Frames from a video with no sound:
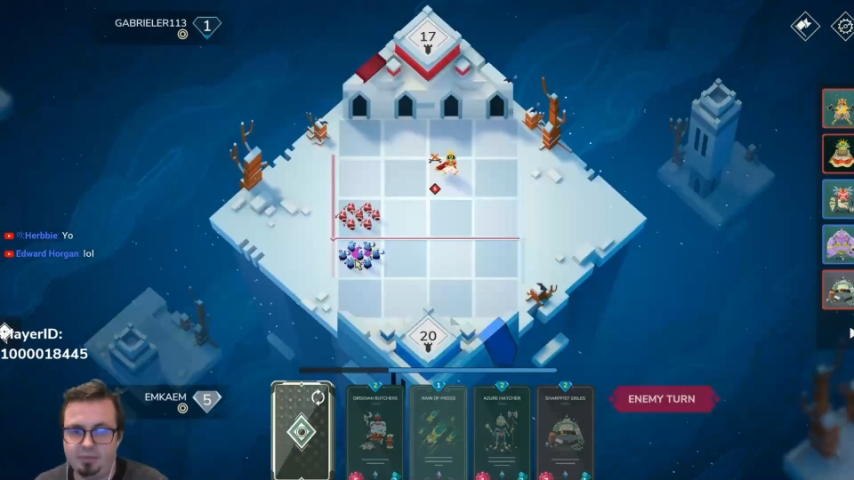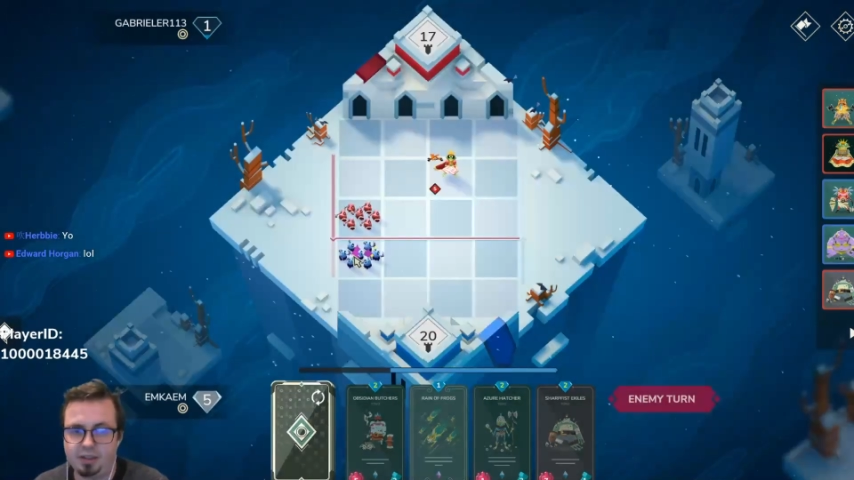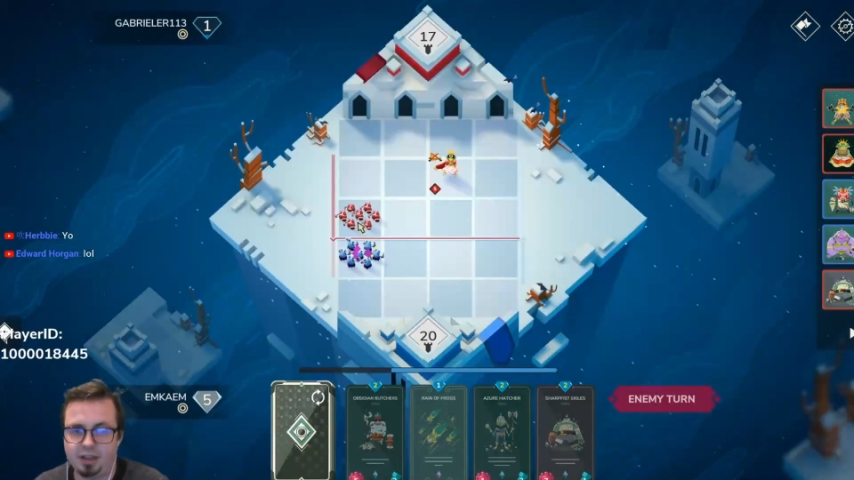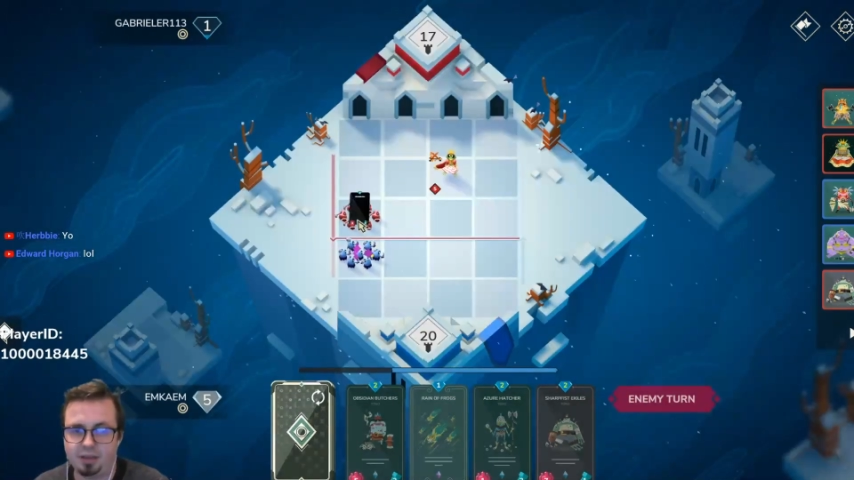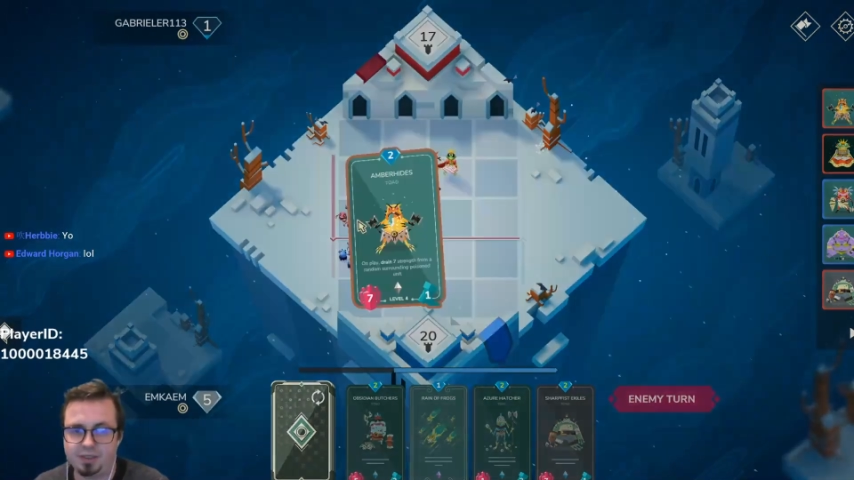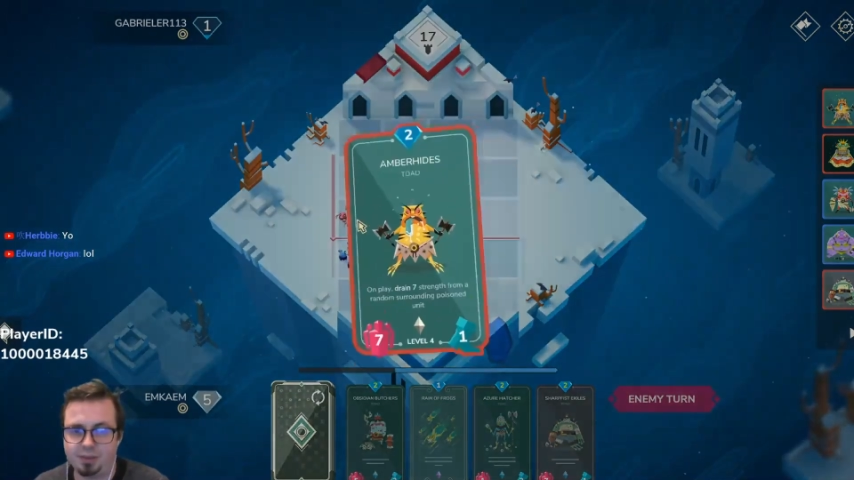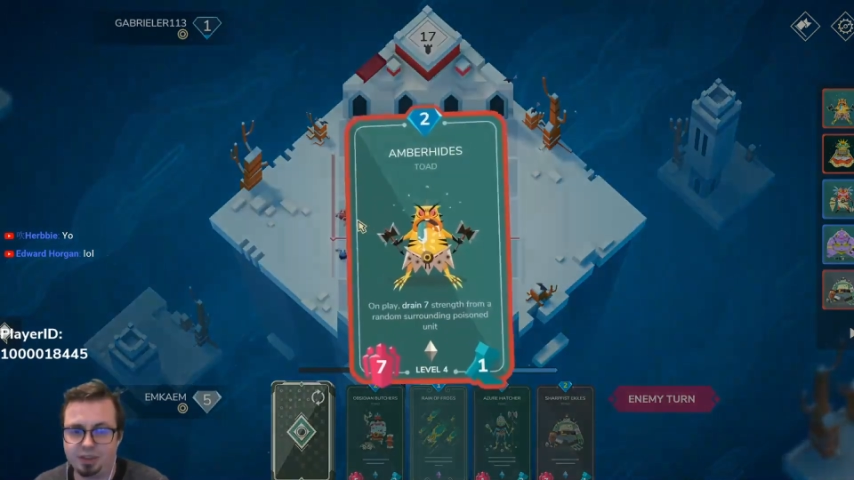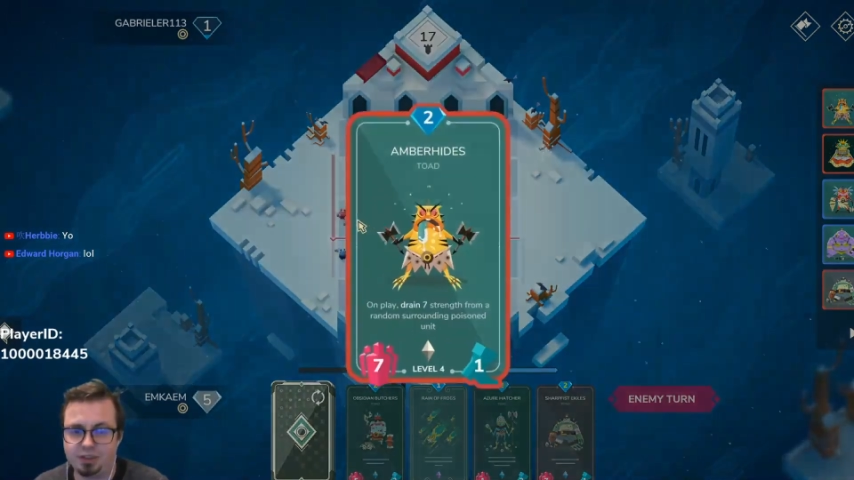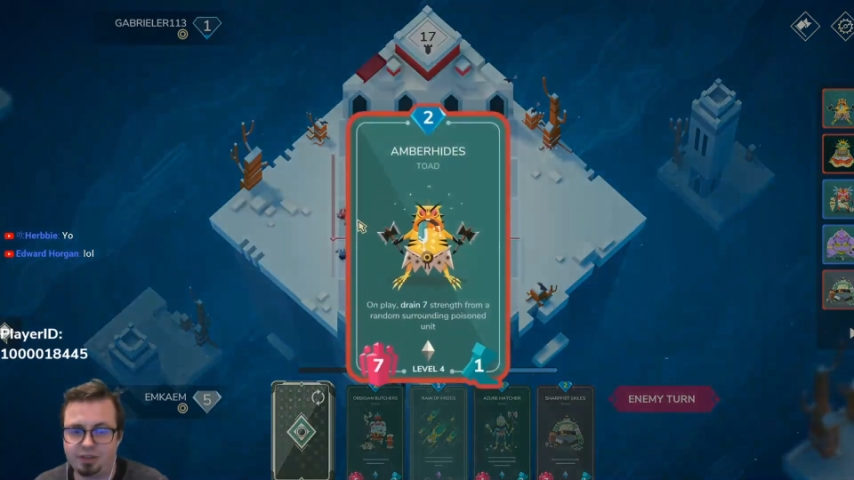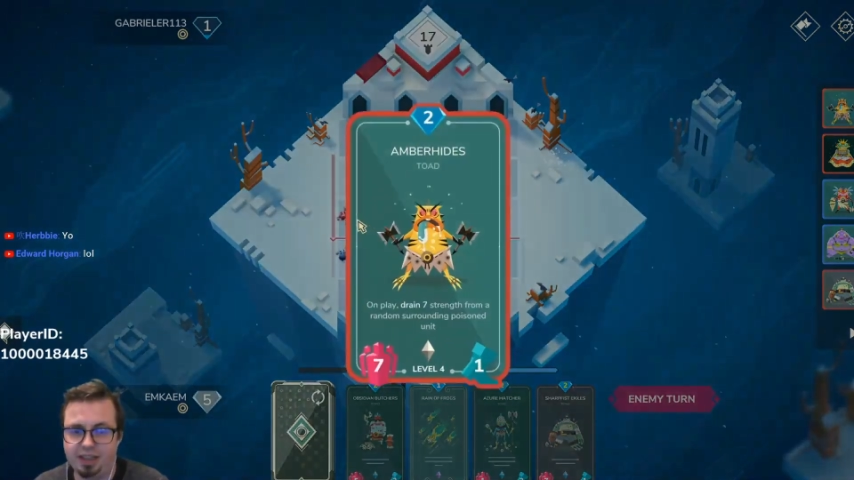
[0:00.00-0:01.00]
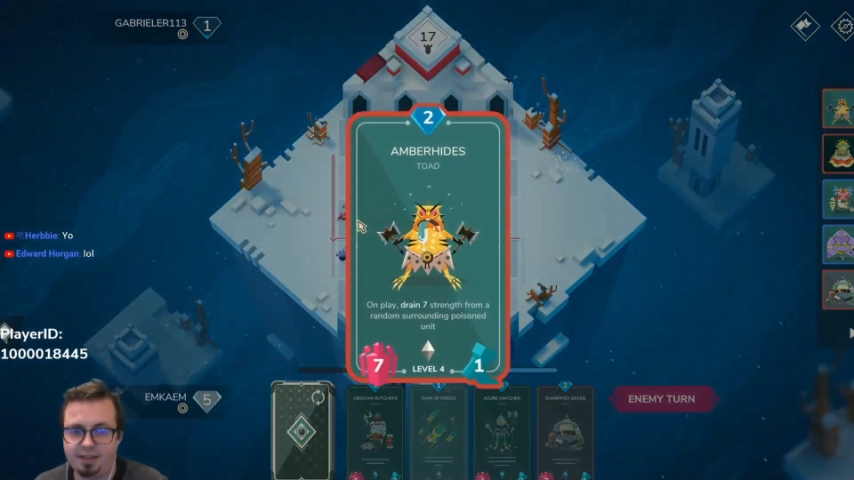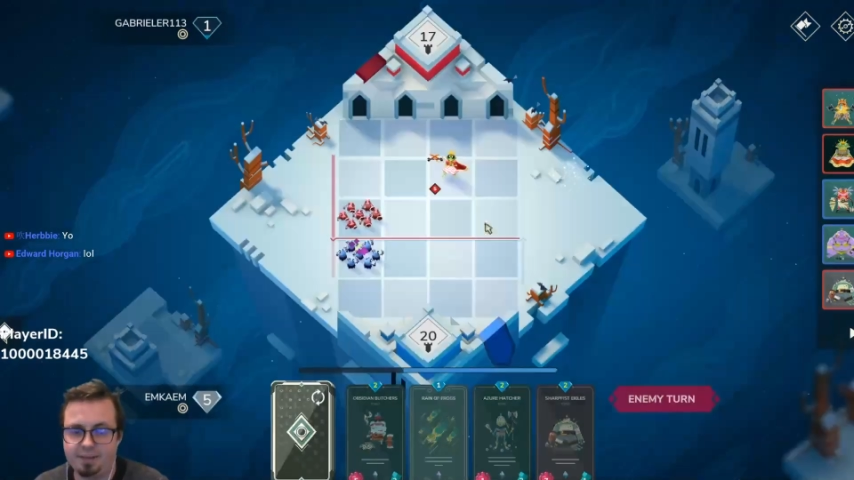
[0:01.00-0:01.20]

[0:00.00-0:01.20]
becomes a 1 strength.